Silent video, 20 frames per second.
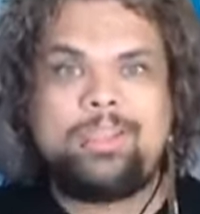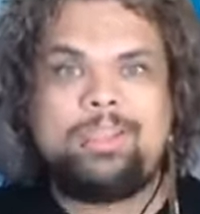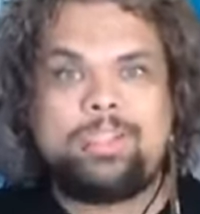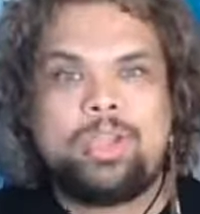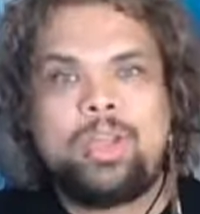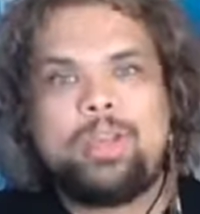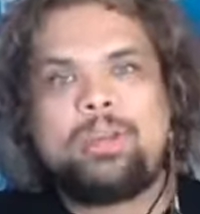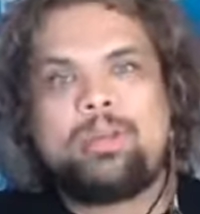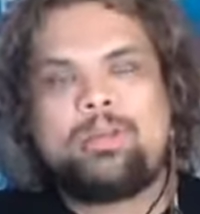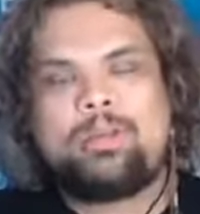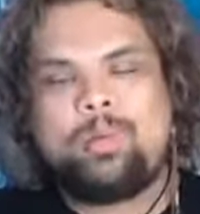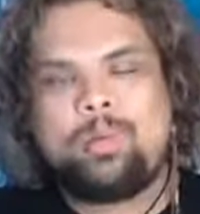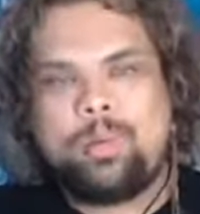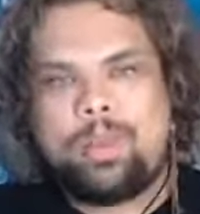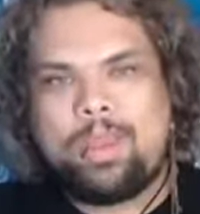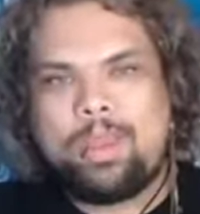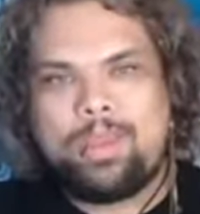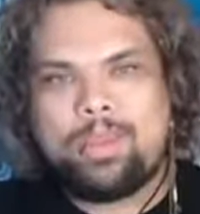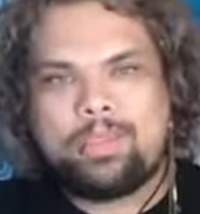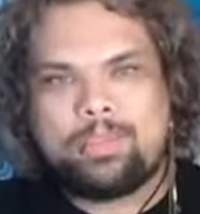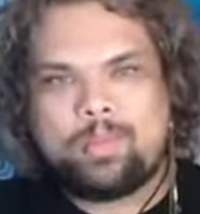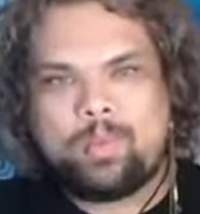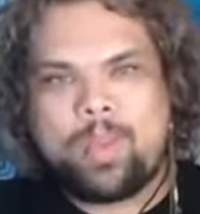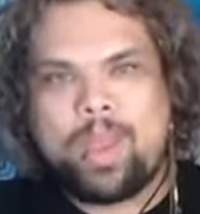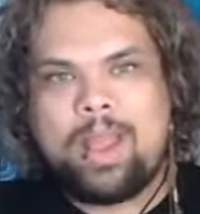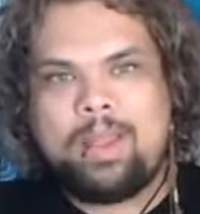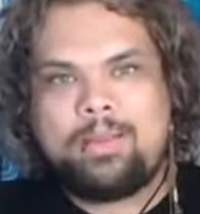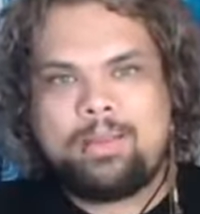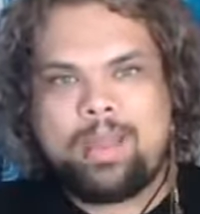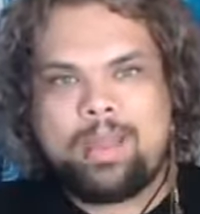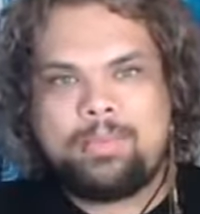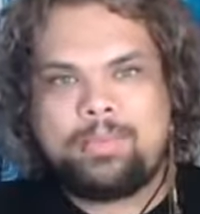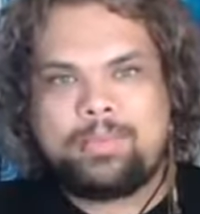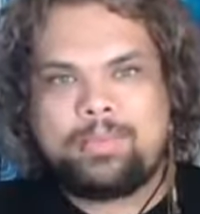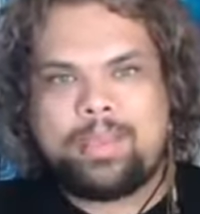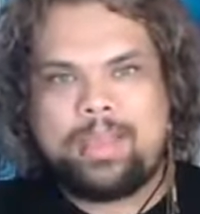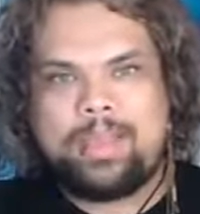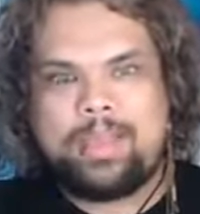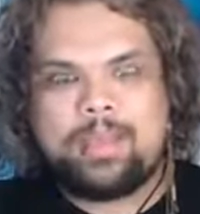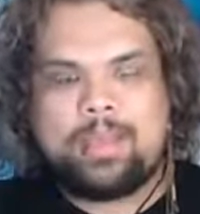Joker is wild
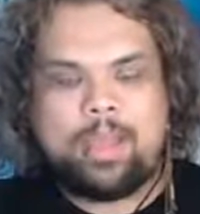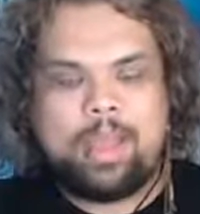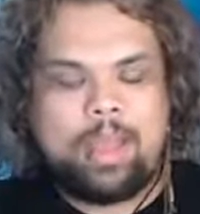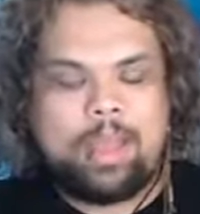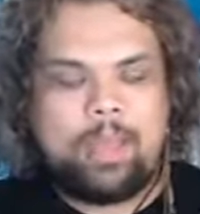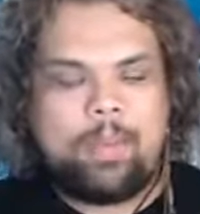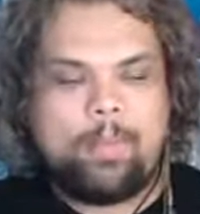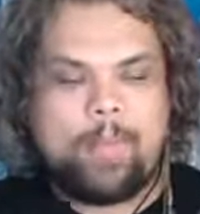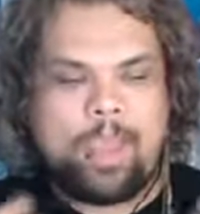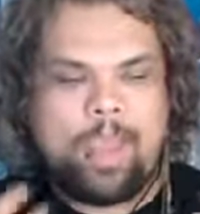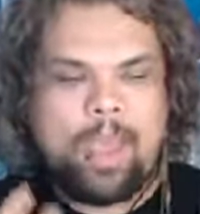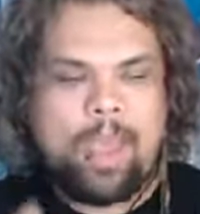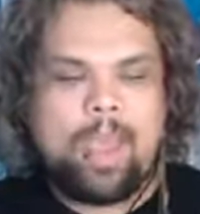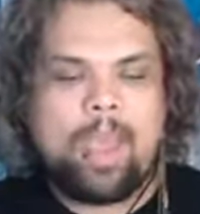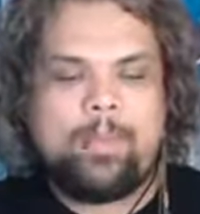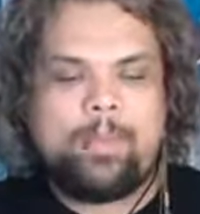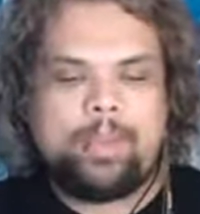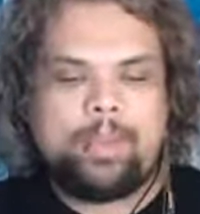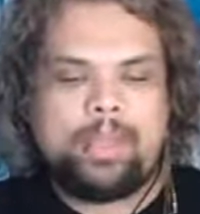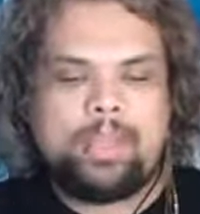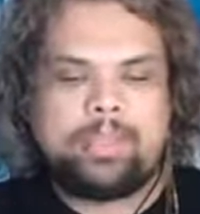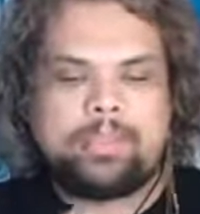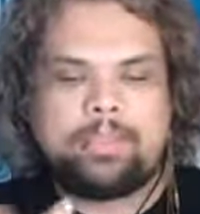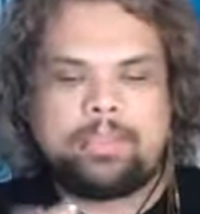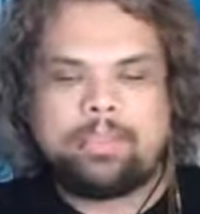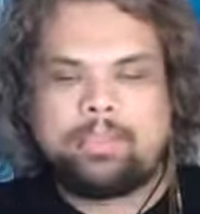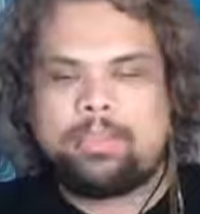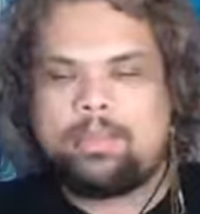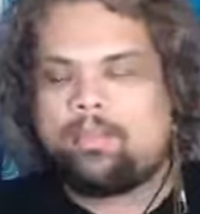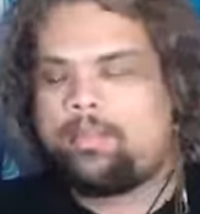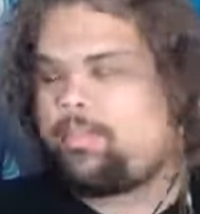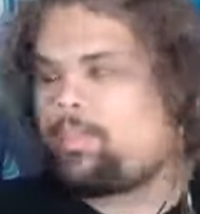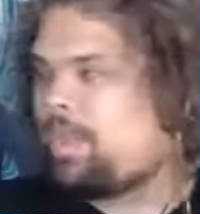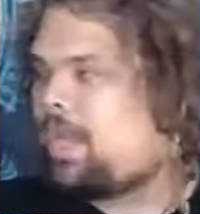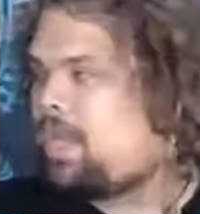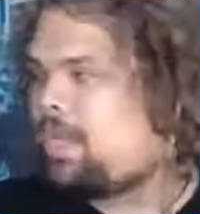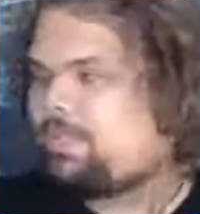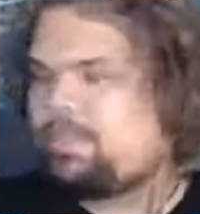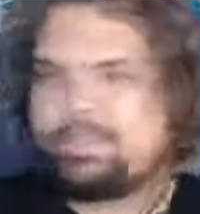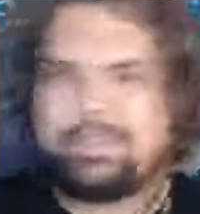comes in. My happiness,
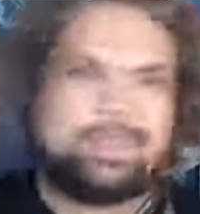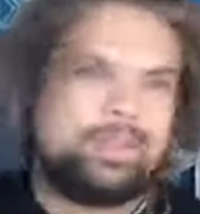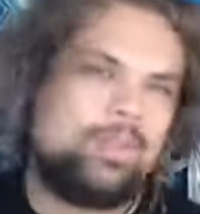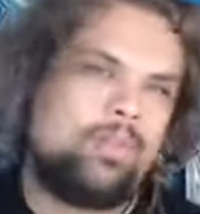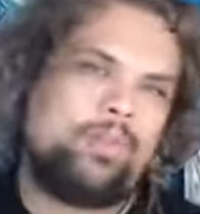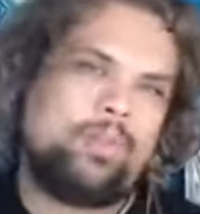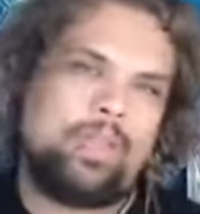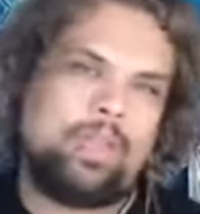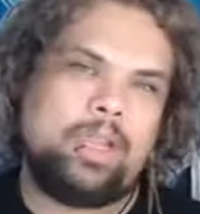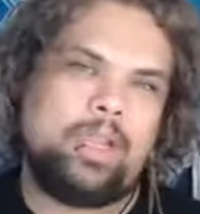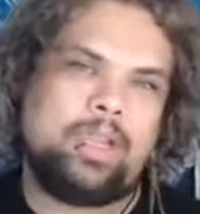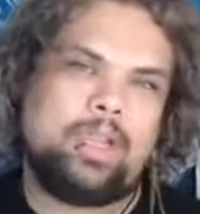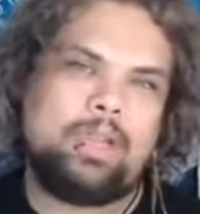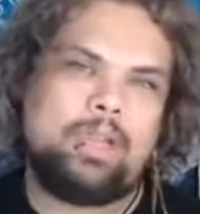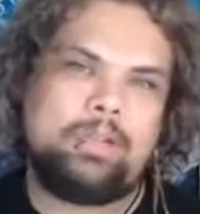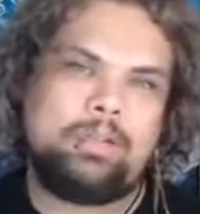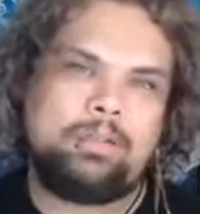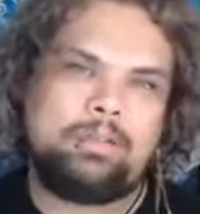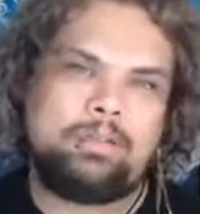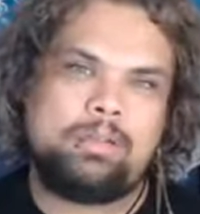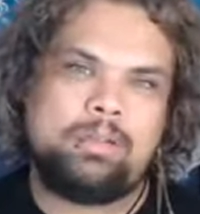I see it over here.